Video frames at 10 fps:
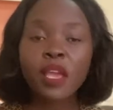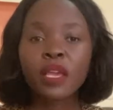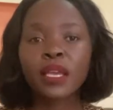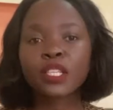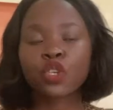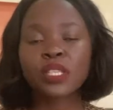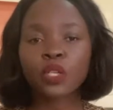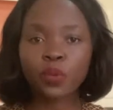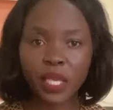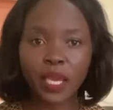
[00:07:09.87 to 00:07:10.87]
it shows that
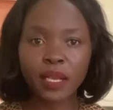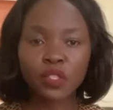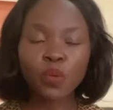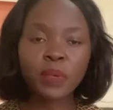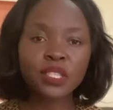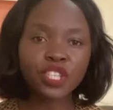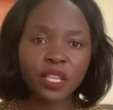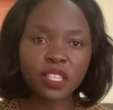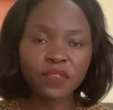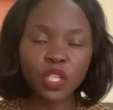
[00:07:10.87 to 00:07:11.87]
we care. So please share
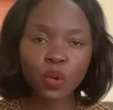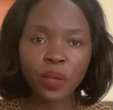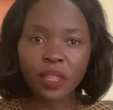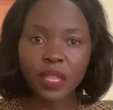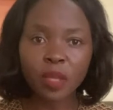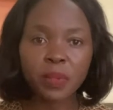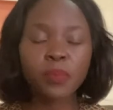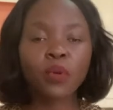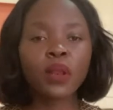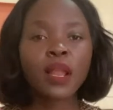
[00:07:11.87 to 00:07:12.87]
this video with other
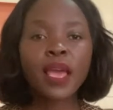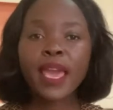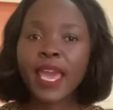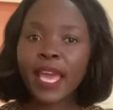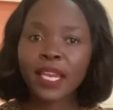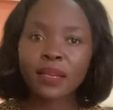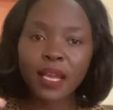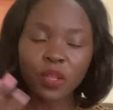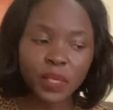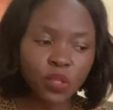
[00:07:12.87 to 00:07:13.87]
people. And
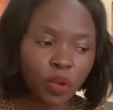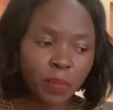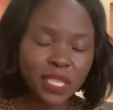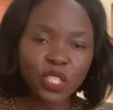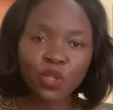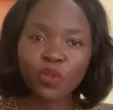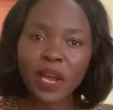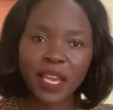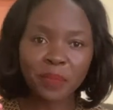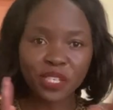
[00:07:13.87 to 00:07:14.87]
otherwise, God bless you.
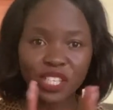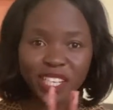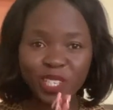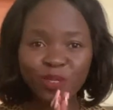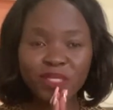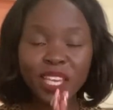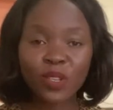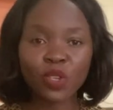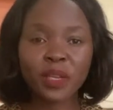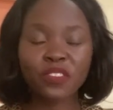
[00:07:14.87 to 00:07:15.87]
I appreciate you. Thank you
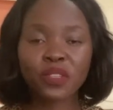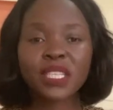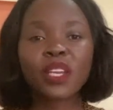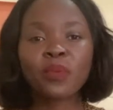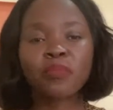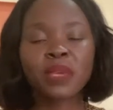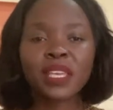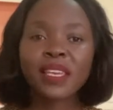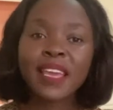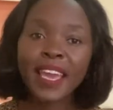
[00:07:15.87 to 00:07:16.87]
so much for staying with me,
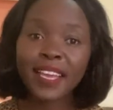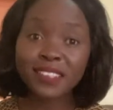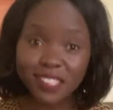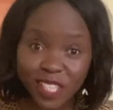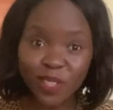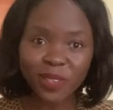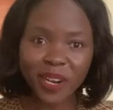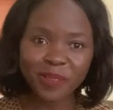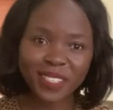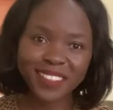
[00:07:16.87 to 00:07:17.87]
and see you
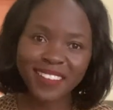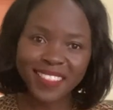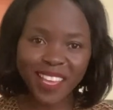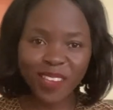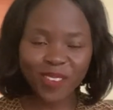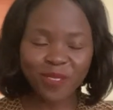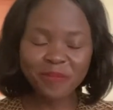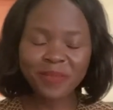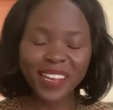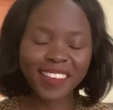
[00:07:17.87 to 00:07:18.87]
around. Thank you.
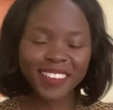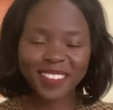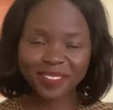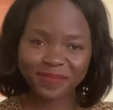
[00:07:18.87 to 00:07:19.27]
Bye.